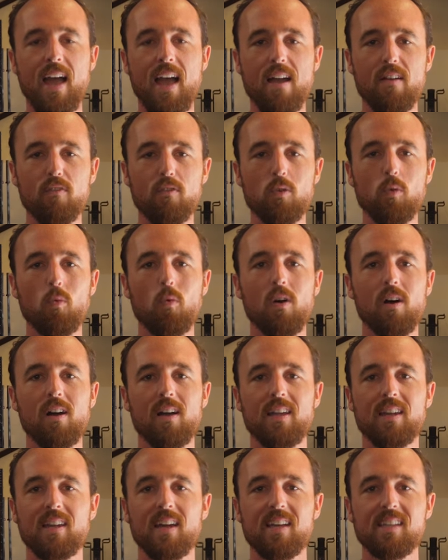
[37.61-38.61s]

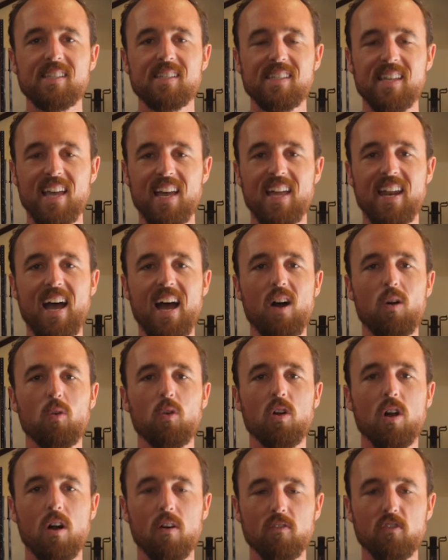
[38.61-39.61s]
everyone said how
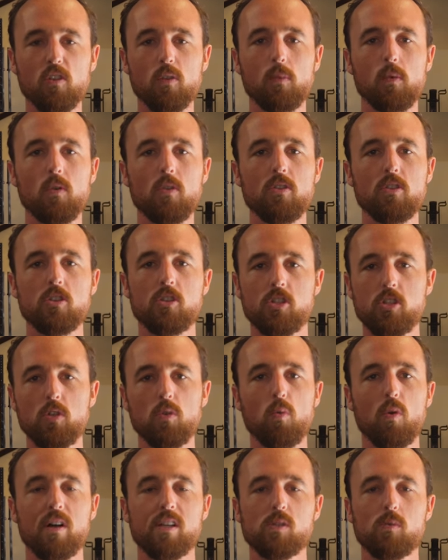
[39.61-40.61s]
comfortable the
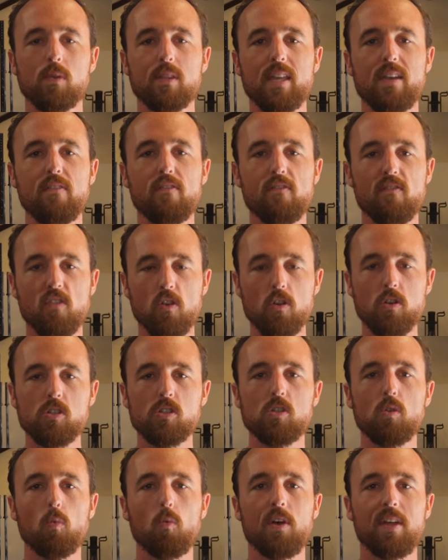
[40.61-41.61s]
shoe was when they
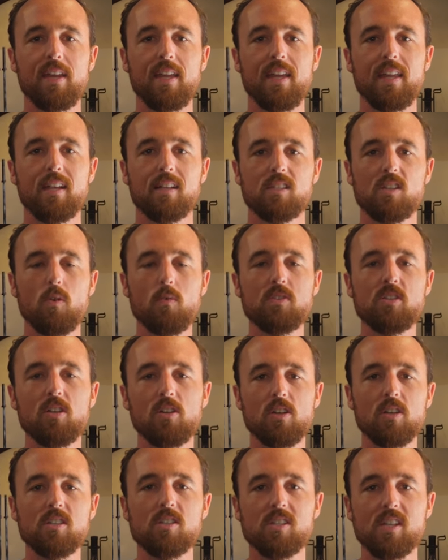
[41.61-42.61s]
first went in. And it's always a
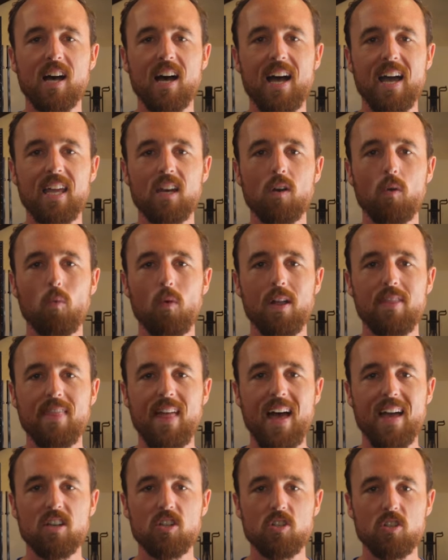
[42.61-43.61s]
good sign when
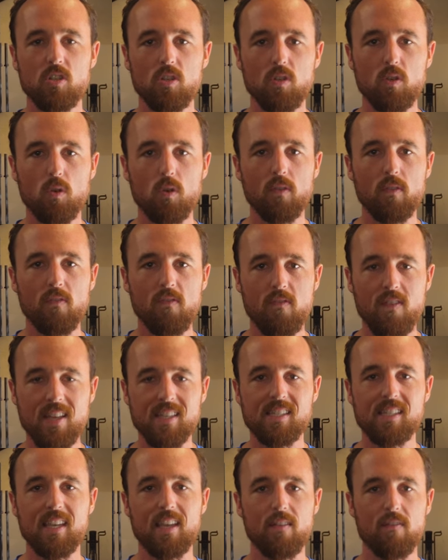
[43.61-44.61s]
that shoe
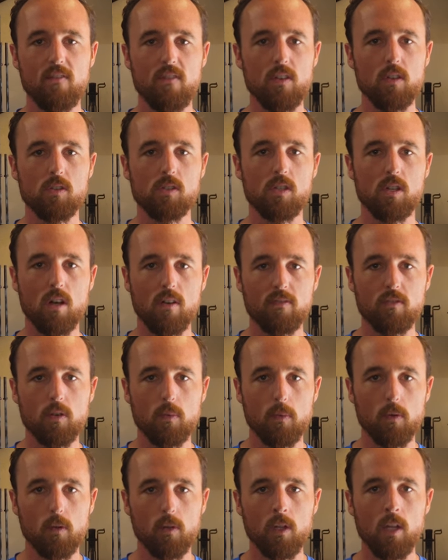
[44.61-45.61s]
fits and feels
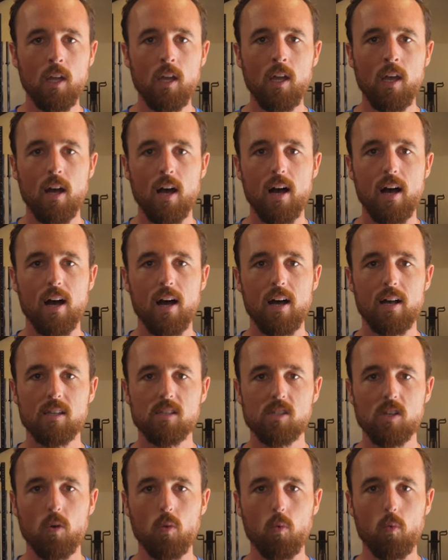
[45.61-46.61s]
comfortable. Uh,
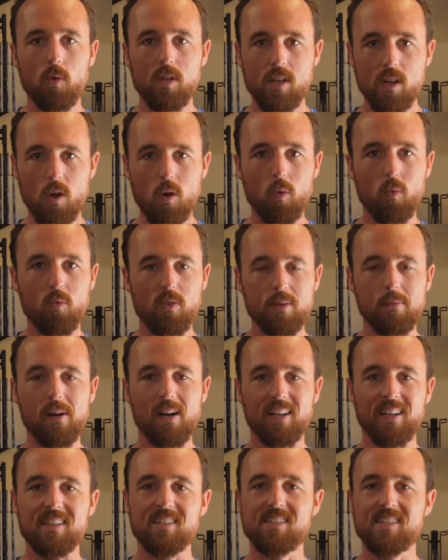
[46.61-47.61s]
so we know
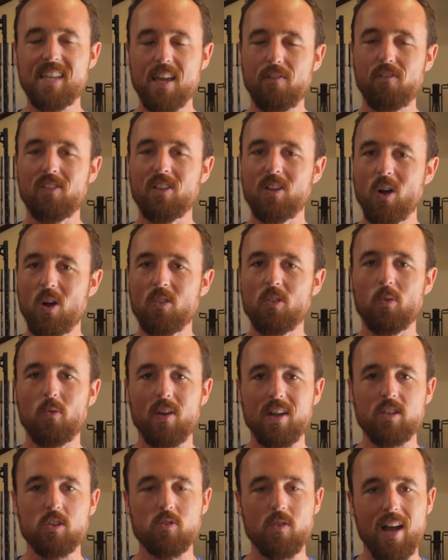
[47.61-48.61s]
Reebok is definitely on the
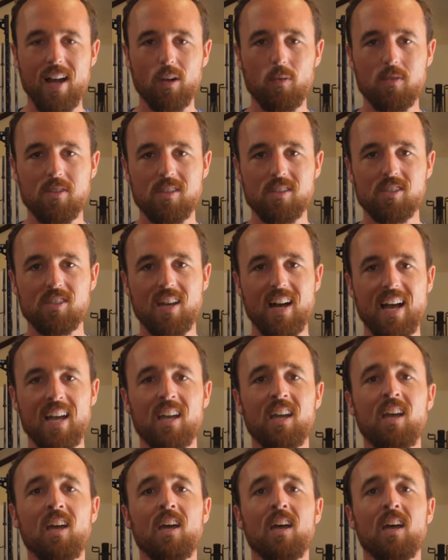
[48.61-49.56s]
right track with this guy.